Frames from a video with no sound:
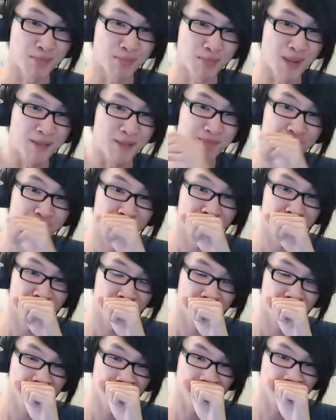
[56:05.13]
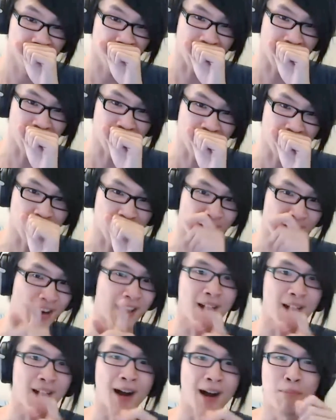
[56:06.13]
been, sorry,
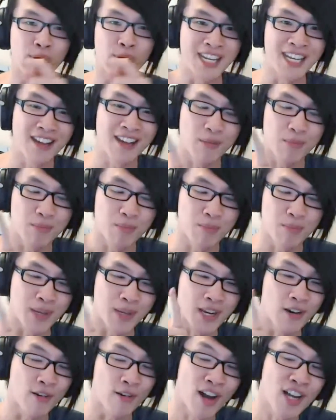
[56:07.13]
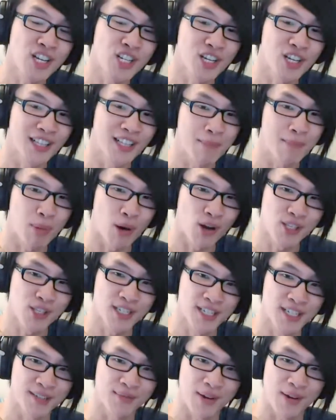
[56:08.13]
um, begrudgingly
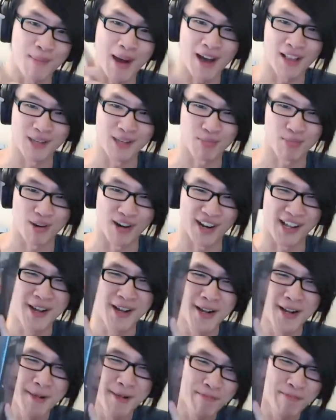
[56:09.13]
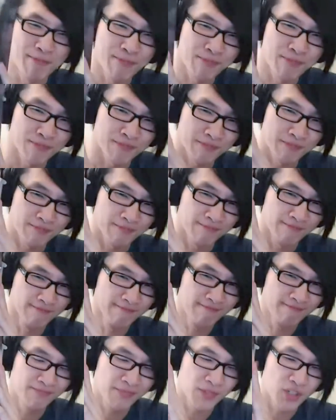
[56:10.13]
positive about this product.
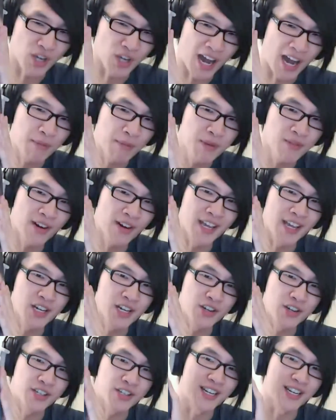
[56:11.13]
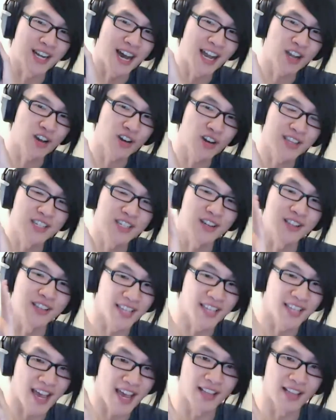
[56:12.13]
So I'll be very interested. I got this on
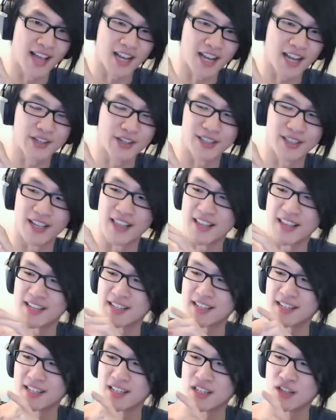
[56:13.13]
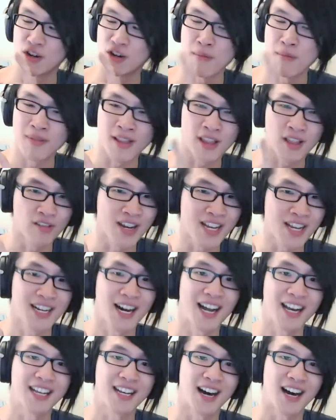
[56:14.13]
sale actually. This is normally three
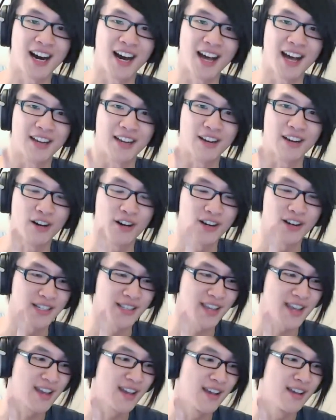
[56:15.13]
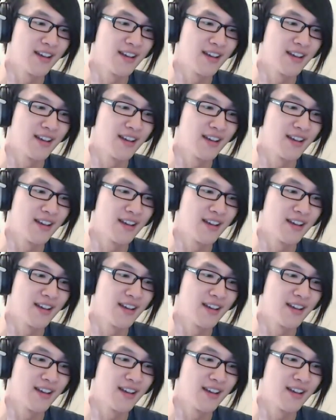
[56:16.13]
ninety-nine, and honestly,